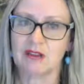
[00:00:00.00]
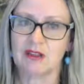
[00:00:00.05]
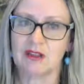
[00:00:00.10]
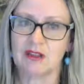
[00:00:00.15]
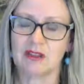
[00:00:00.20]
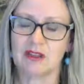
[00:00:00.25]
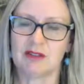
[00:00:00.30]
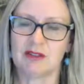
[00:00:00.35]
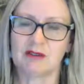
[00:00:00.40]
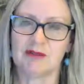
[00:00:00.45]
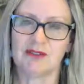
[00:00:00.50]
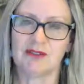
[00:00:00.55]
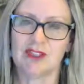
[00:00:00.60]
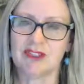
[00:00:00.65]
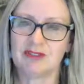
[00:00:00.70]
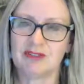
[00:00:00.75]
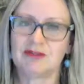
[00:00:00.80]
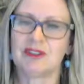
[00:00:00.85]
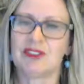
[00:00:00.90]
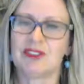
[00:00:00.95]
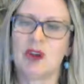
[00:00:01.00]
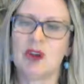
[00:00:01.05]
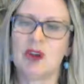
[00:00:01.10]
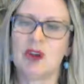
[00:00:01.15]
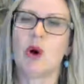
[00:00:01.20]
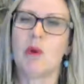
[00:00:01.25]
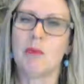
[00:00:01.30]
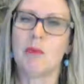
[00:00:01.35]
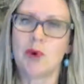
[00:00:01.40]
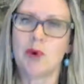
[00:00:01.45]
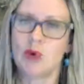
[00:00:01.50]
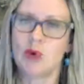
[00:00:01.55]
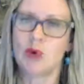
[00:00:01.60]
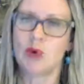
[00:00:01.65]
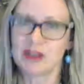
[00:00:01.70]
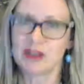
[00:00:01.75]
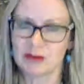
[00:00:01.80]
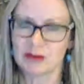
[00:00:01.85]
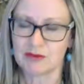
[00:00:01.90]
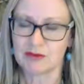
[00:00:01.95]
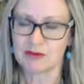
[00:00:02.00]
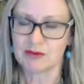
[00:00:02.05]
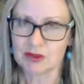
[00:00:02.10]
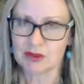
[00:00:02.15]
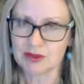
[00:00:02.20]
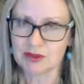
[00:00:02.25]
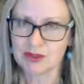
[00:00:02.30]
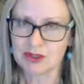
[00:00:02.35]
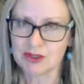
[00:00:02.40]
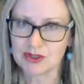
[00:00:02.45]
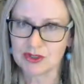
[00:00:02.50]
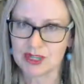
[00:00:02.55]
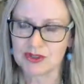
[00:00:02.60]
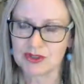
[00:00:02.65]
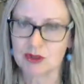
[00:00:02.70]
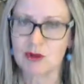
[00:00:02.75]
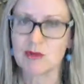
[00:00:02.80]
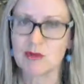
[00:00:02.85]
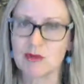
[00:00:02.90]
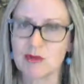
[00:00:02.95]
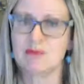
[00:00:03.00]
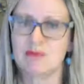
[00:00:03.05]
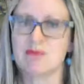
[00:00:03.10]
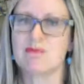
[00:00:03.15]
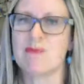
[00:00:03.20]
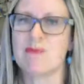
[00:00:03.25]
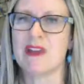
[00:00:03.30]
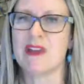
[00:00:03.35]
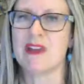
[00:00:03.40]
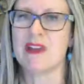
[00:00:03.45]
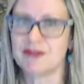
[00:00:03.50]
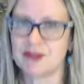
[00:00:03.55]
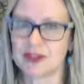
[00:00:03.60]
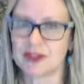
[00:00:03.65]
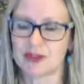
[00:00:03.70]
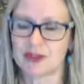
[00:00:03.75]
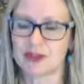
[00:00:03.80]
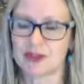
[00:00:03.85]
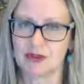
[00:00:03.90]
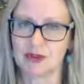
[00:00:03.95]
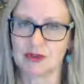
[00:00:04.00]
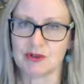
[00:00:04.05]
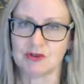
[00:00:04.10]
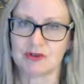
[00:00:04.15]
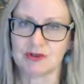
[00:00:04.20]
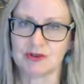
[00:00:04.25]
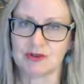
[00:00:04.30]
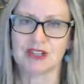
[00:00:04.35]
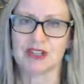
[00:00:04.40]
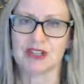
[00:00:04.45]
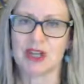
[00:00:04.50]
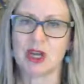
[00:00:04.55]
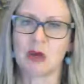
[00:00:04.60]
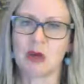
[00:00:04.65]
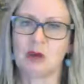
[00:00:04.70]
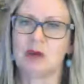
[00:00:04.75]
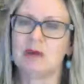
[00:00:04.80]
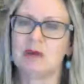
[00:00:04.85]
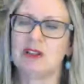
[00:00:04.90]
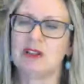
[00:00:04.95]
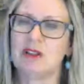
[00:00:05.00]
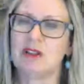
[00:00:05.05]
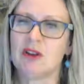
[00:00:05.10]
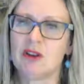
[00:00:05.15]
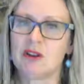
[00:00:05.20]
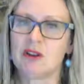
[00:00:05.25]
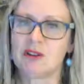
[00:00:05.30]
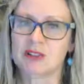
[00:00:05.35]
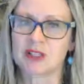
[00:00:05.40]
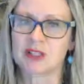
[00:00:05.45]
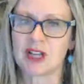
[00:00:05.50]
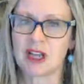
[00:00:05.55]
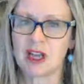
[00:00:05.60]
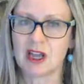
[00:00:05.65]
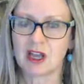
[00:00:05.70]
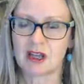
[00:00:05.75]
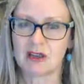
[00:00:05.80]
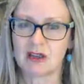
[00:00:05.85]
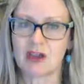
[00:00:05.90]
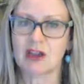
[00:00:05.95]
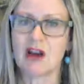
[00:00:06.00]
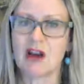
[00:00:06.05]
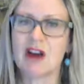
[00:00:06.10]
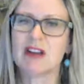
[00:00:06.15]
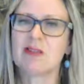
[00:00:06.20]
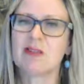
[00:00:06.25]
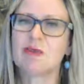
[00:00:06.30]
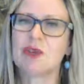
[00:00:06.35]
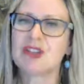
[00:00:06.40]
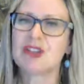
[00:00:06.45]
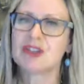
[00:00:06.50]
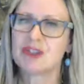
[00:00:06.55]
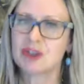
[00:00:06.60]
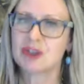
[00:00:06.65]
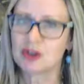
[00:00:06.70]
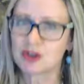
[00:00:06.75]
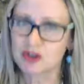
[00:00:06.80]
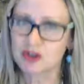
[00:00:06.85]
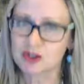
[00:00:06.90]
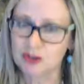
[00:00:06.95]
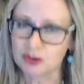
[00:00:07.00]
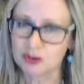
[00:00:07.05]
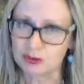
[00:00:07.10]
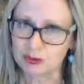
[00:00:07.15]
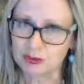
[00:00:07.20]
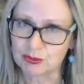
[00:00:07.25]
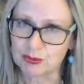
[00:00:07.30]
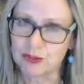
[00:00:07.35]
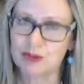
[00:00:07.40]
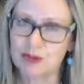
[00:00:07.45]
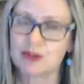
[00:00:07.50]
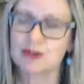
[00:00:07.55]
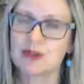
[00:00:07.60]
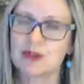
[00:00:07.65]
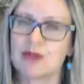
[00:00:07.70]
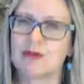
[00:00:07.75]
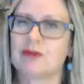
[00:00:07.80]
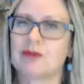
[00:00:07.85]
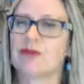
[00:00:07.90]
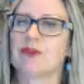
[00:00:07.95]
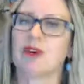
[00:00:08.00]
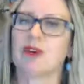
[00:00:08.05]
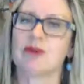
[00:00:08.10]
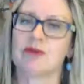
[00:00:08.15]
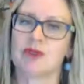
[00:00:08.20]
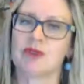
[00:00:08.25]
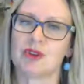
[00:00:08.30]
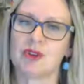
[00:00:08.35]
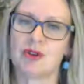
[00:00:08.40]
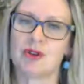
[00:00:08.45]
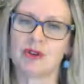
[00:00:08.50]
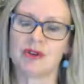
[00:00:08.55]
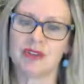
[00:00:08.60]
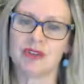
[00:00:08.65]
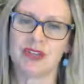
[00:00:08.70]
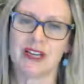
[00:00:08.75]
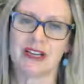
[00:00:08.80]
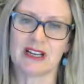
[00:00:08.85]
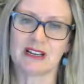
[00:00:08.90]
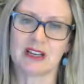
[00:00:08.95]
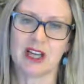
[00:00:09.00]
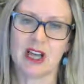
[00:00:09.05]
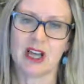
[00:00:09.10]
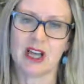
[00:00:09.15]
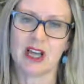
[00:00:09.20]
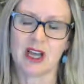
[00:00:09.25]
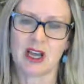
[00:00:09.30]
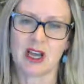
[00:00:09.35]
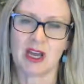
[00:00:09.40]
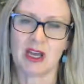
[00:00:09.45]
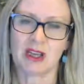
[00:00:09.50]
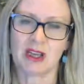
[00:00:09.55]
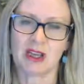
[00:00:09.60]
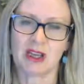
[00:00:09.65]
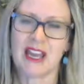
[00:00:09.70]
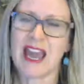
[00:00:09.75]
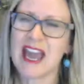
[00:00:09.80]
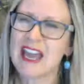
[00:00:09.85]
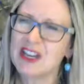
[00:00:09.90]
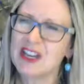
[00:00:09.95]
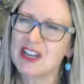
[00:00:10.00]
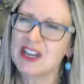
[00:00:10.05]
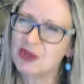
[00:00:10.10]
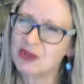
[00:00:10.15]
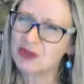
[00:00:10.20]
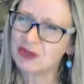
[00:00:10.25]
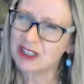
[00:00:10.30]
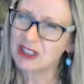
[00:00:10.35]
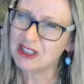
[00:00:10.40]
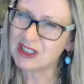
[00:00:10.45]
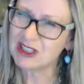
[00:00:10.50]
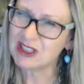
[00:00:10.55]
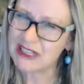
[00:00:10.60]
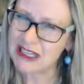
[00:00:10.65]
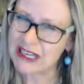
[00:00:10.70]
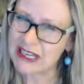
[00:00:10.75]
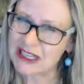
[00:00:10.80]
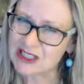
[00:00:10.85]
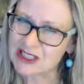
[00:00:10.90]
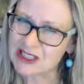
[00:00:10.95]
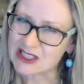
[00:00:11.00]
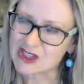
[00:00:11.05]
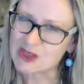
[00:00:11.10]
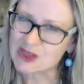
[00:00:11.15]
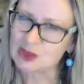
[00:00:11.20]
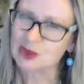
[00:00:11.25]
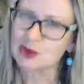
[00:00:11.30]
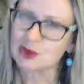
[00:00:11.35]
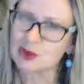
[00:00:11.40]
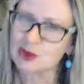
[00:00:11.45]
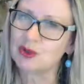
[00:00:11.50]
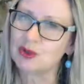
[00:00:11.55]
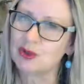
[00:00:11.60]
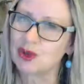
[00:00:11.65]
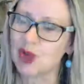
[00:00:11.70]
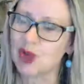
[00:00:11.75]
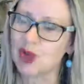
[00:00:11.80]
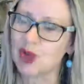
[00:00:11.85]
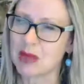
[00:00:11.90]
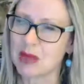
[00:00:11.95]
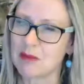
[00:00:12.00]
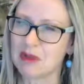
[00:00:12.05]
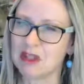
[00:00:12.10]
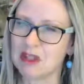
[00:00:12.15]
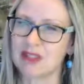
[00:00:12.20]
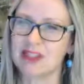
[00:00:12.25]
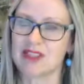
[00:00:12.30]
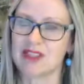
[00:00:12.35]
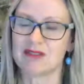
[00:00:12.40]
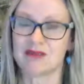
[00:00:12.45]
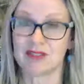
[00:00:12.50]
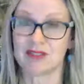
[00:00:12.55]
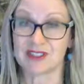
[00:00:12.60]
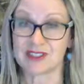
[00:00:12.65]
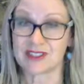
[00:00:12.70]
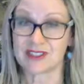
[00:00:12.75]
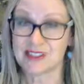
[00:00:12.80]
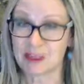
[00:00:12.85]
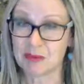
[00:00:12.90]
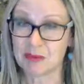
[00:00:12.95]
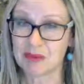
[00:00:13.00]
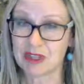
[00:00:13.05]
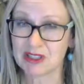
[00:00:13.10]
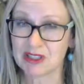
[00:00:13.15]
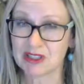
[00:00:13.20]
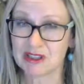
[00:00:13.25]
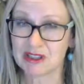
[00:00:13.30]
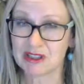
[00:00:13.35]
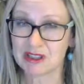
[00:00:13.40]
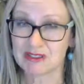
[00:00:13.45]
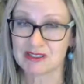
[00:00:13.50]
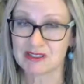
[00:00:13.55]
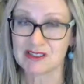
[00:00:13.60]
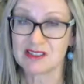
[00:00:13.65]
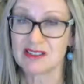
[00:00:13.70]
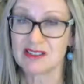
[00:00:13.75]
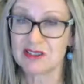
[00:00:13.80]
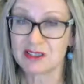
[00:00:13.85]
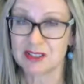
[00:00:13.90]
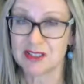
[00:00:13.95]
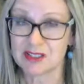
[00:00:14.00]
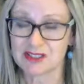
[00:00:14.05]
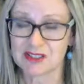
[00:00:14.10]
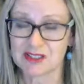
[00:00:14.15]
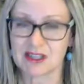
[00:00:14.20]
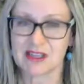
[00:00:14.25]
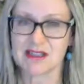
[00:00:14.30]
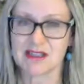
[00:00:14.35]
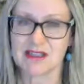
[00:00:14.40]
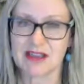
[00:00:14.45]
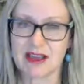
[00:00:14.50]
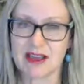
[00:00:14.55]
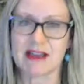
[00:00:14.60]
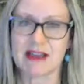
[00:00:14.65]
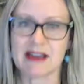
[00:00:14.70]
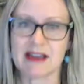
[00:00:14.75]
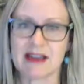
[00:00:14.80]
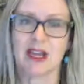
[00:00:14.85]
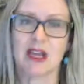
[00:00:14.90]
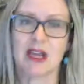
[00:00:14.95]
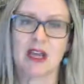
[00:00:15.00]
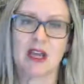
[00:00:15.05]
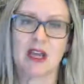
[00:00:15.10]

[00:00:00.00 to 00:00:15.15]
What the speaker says: that effectively the whole point of the contract, the whole benefit of the contract would be lost, the kind of breach that goes to the root of the contract, can you really exclude liability for something as serious as that?